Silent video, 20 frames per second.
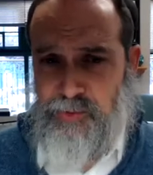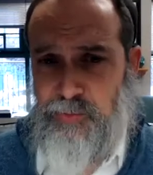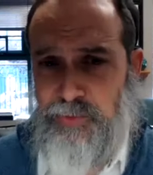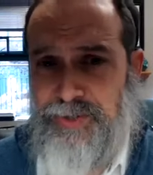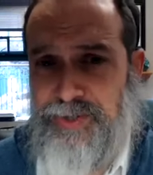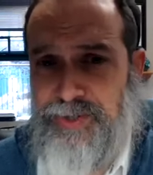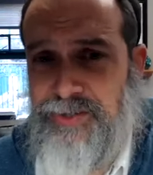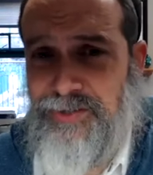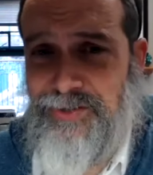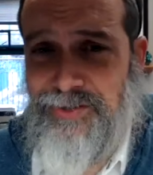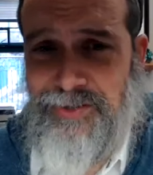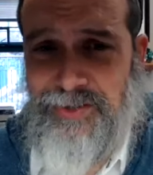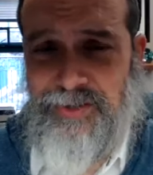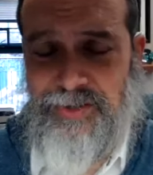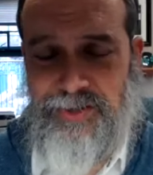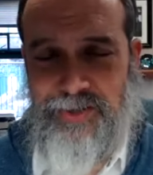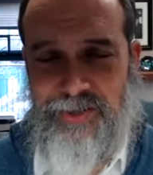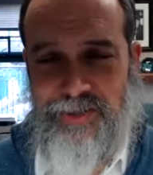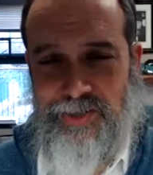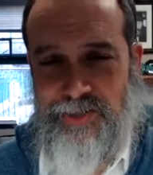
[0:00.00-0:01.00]
within
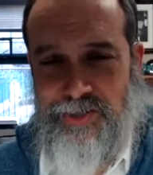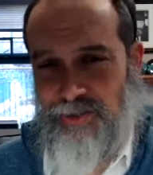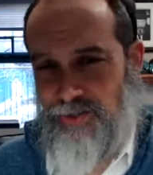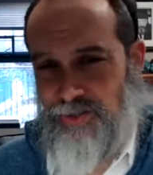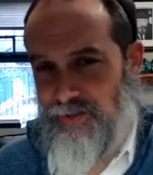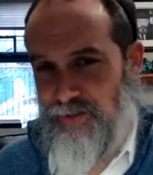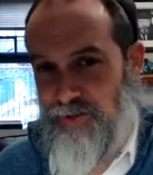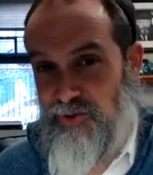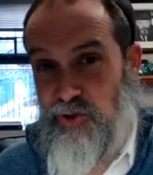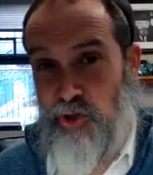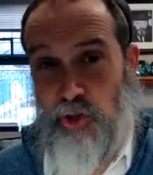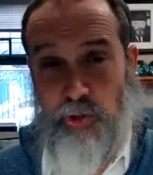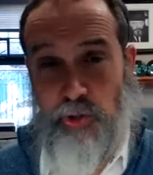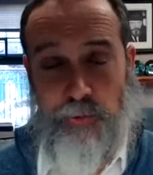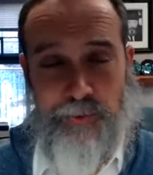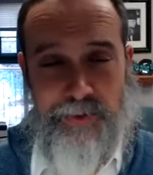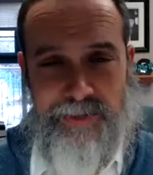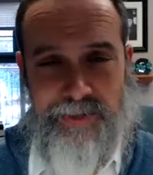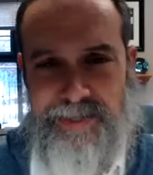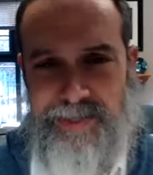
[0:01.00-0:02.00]
the, the, the
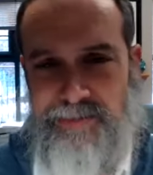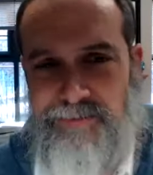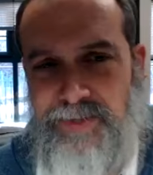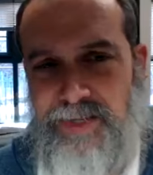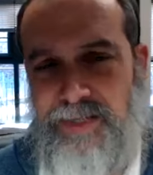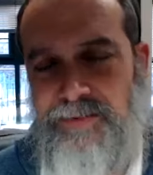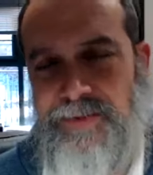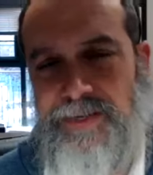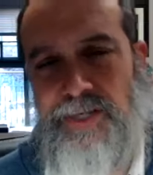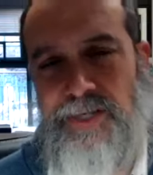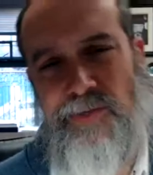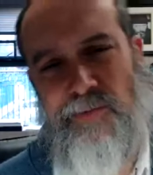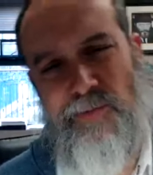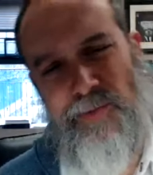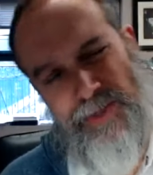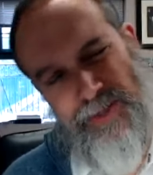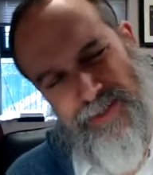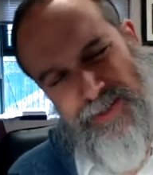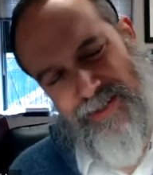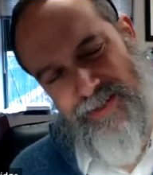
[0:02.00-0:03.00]
Torah lane of elevation,
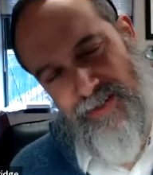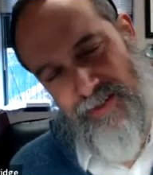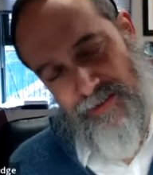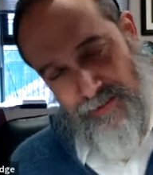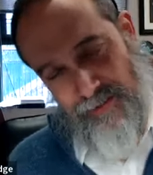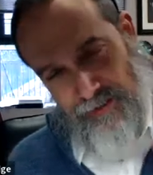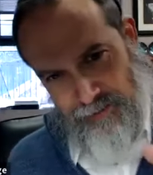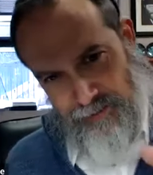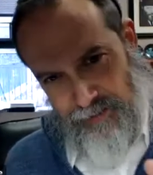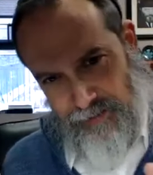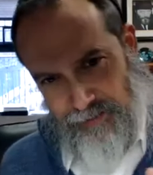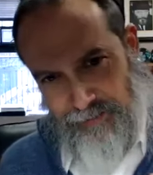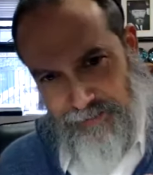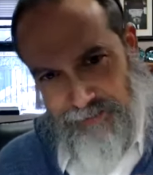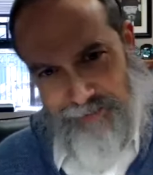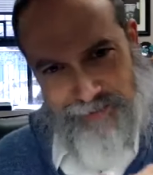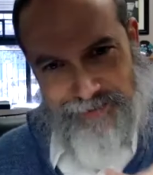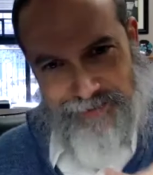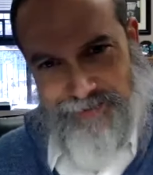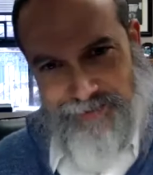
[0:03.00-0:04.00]
which is that it, it,
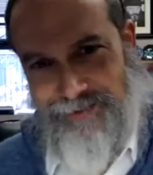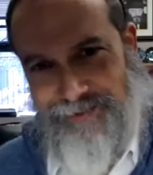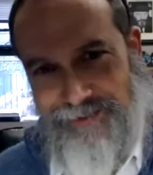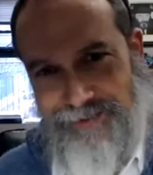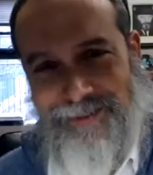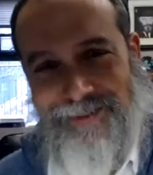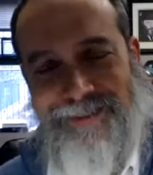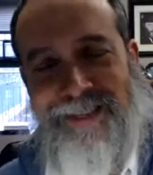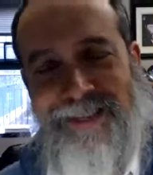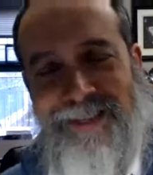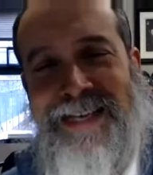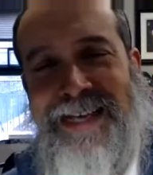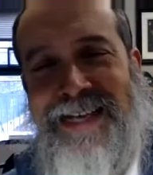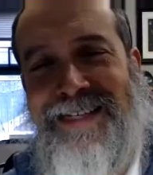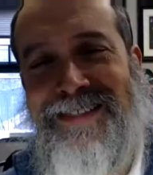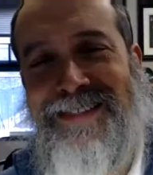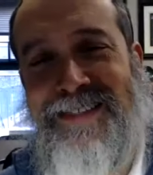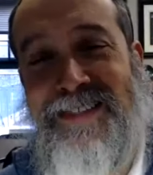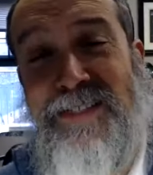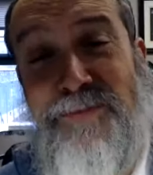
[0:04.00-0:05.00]
it's a
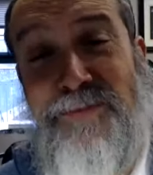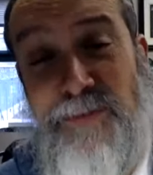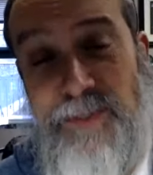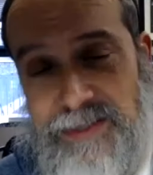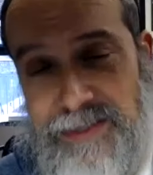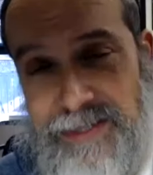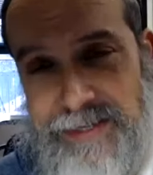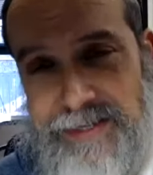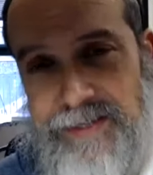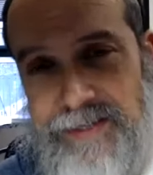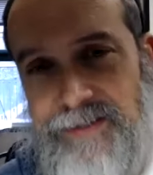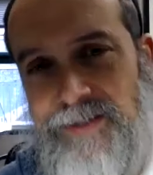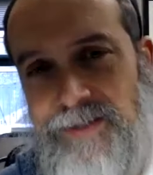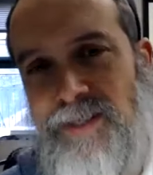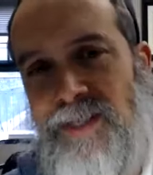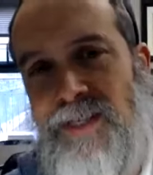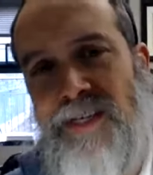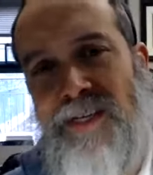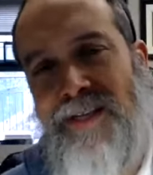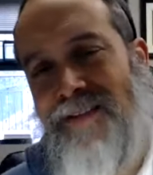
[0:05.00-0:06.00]
it's a different lane.
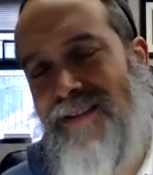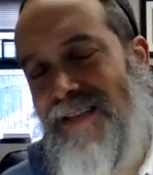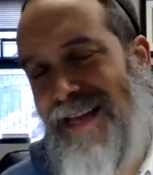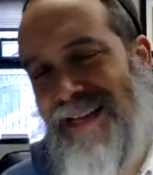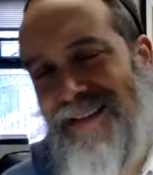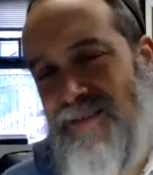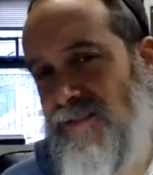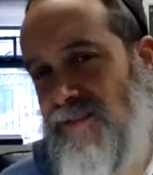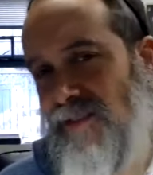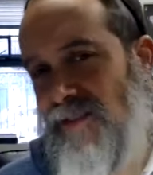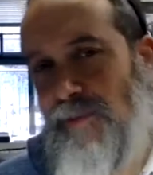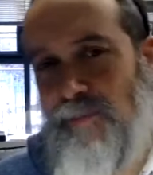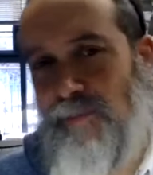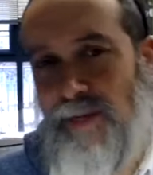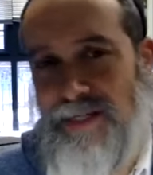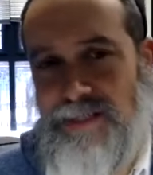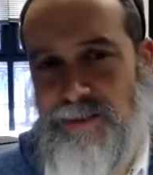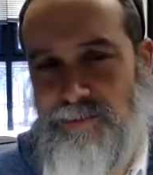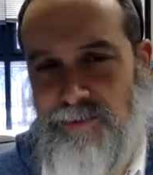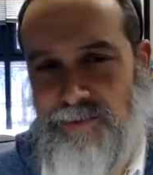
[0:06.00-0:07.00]
That's not
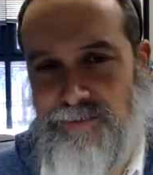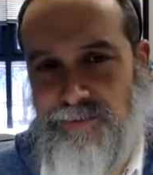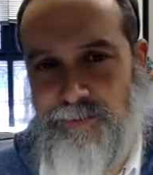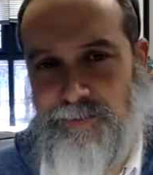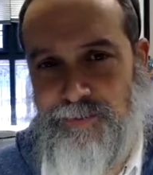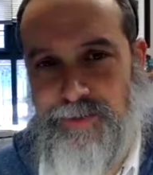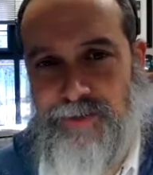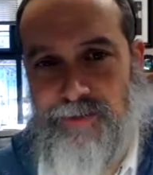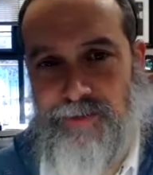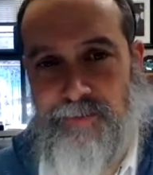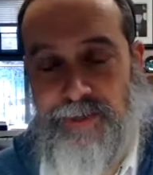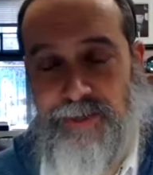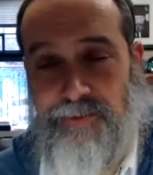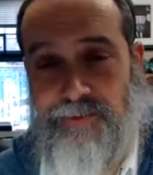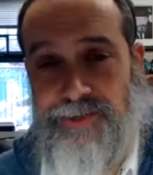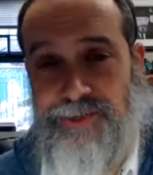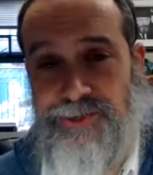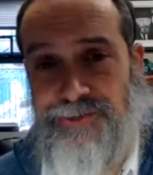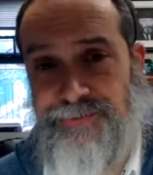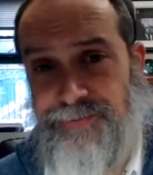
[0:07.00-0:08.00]
possible for my, my
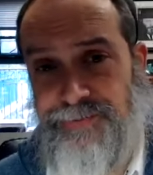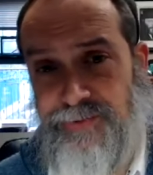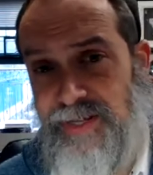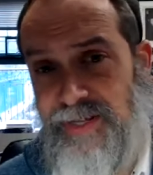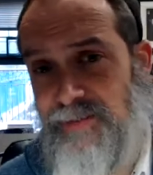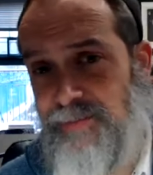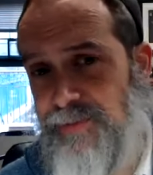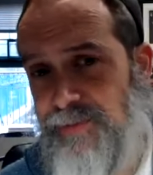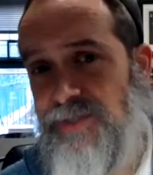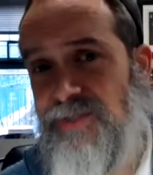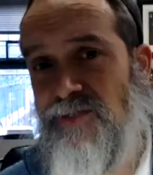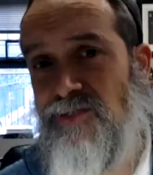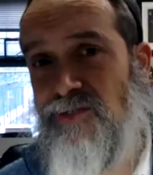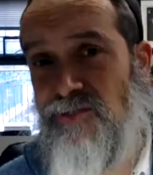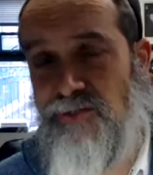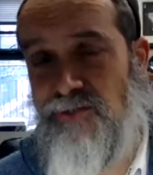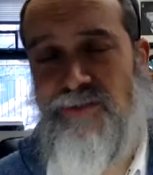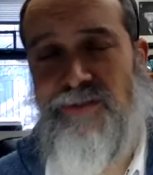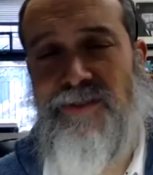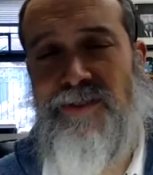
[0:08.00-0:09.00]
Christian friend, but
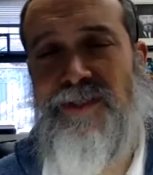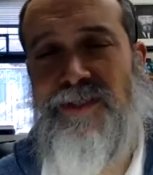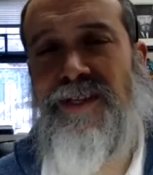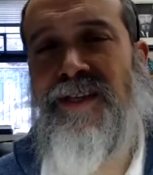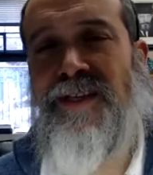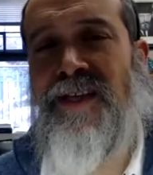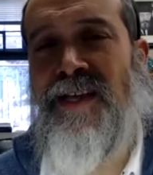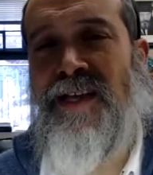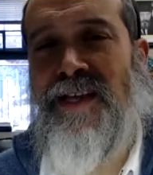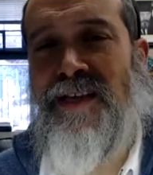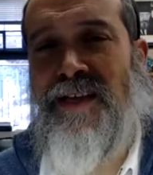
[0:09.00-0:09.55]
certainly